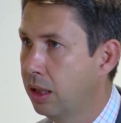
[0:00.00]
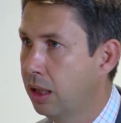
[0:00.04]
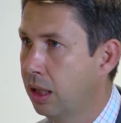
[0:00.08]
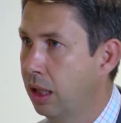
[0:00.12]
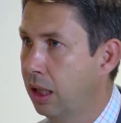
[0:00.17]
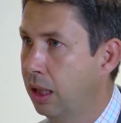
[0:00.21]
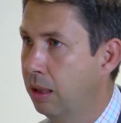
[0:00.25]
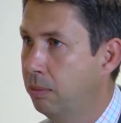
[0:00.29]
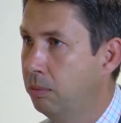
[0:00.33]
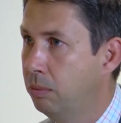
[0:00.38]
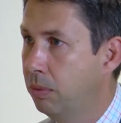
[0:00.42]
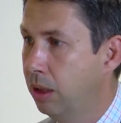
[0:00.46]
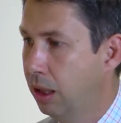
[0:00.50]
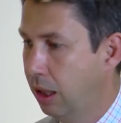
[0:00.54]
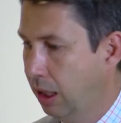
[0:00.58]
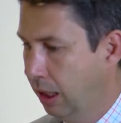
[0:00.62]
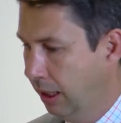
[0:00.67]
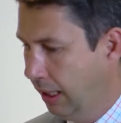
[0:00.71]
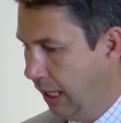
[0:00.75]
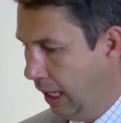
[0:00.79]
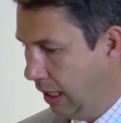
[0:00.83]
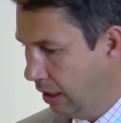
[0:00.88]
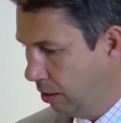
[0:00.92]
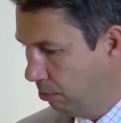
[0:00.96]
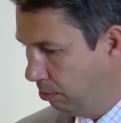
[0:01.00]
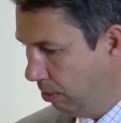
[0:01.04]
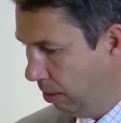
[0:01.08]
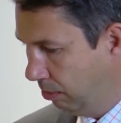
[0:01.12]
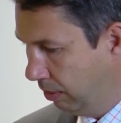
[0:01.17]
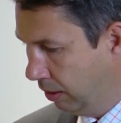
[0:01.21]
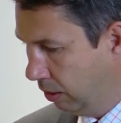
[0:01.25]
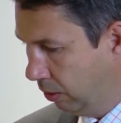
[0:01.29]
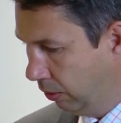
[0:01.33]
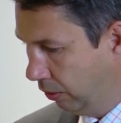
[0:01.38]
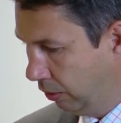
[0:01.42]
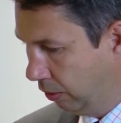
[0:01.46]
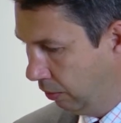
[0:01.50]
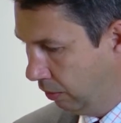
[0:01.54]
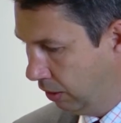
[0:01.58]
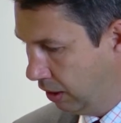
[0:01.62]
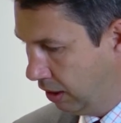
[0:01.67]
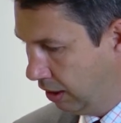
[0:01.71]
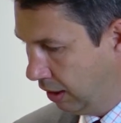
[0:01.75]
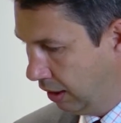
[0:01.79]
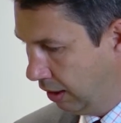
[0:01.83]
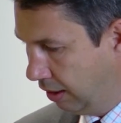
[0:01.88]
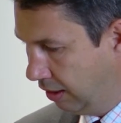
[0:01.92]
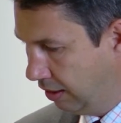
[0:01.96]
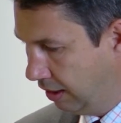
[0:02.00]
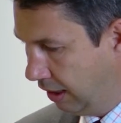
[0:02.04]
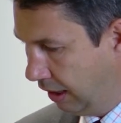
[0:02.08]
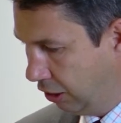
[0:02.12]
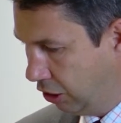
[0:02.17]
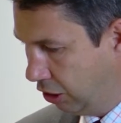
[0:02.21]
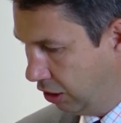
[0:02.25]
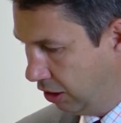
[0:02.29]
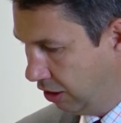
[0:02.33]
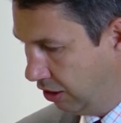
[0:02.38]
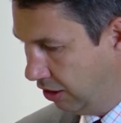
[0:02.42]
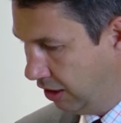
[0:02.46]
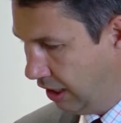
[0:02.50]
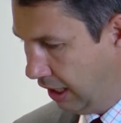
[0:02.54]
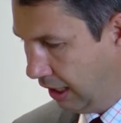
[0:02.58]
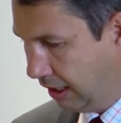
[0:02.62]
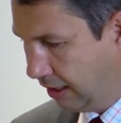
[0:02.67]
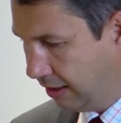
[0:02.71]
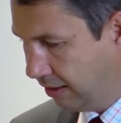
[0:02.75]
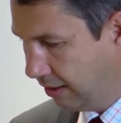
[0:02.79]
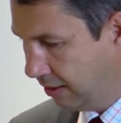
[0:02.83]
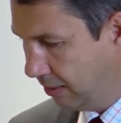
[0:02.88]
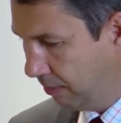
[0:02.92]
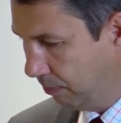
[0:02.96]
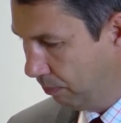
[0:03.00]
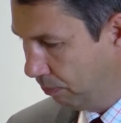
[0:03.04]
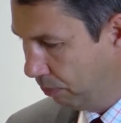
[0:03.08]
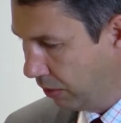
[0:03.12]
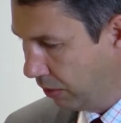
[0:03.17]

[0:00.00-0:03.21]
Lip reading: against public authorities under Section 6.